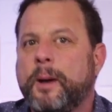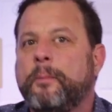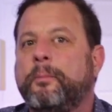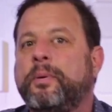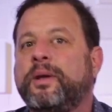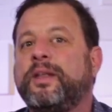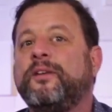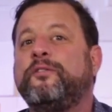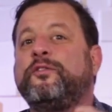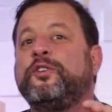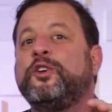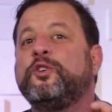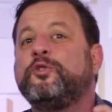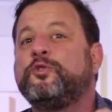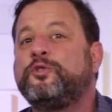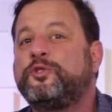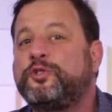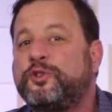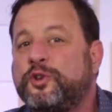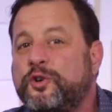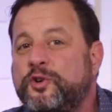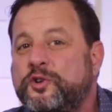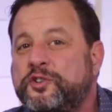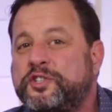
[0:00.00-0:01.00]
But if you
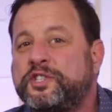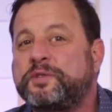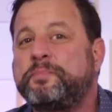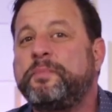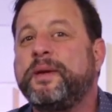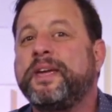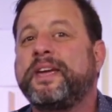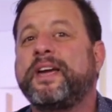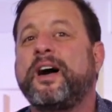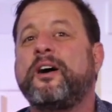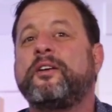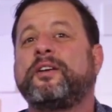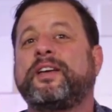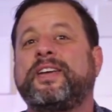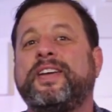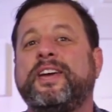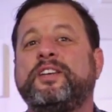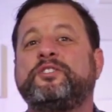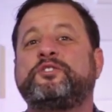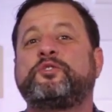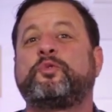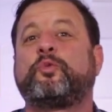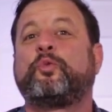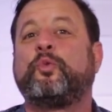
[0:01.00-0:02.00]
do speak out
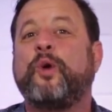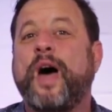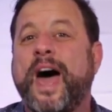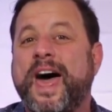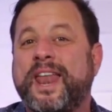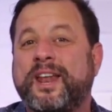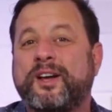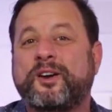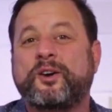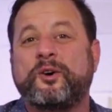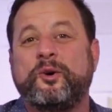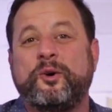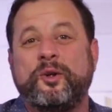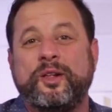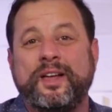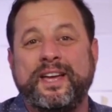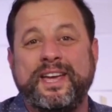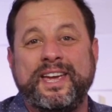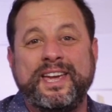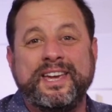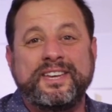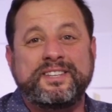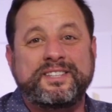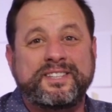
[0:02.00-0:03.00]
against radical
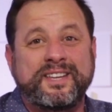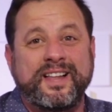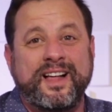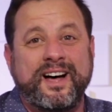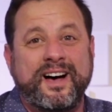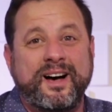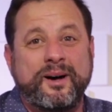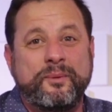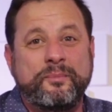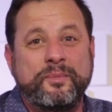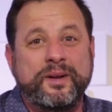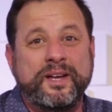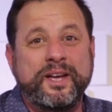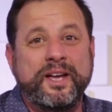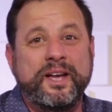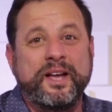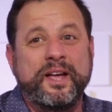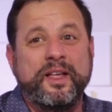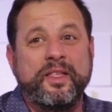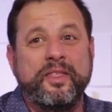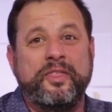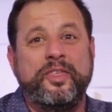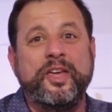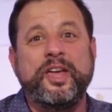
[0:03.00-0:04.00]
Islam,
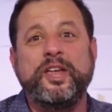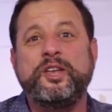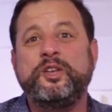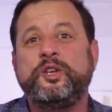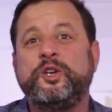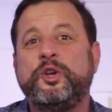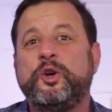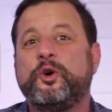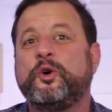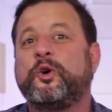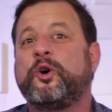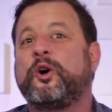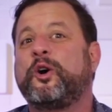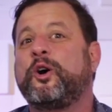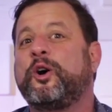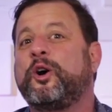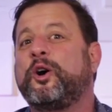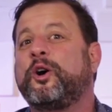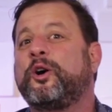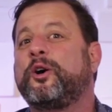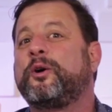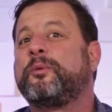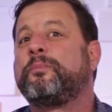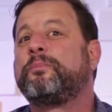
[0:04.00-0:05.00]
then
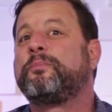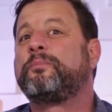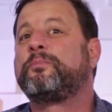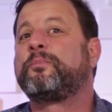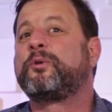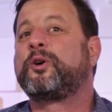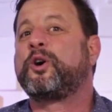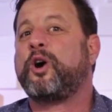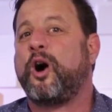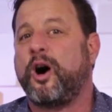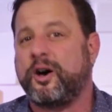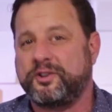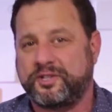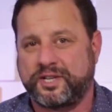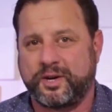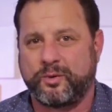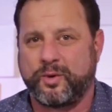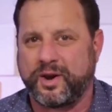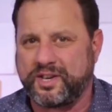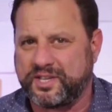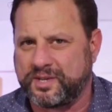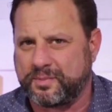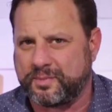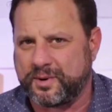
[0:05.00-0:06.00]
you're causing
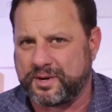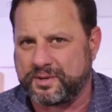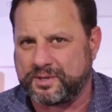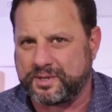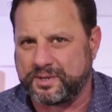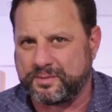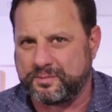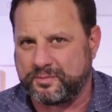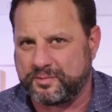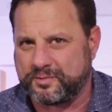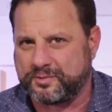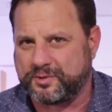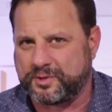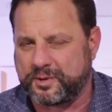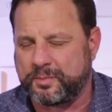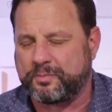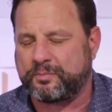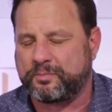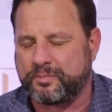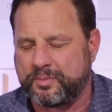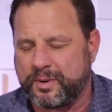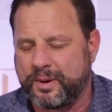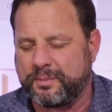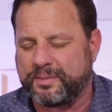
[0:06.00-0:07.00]
white
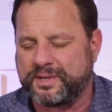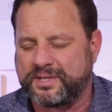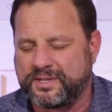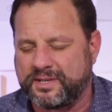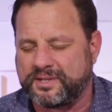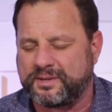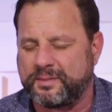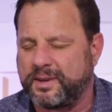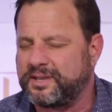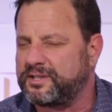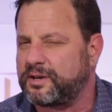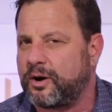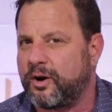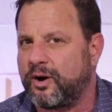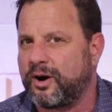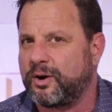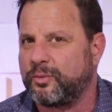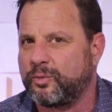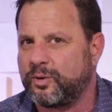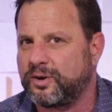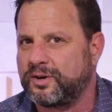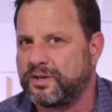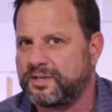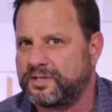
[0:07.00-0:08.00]
supremacism. That's a
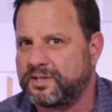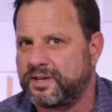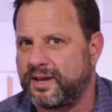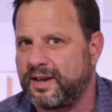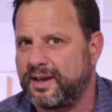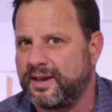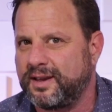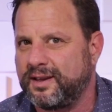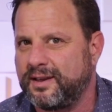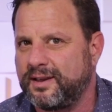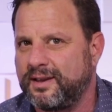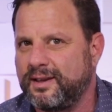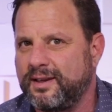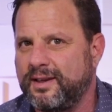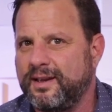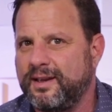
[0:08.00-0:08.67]
hard word to say.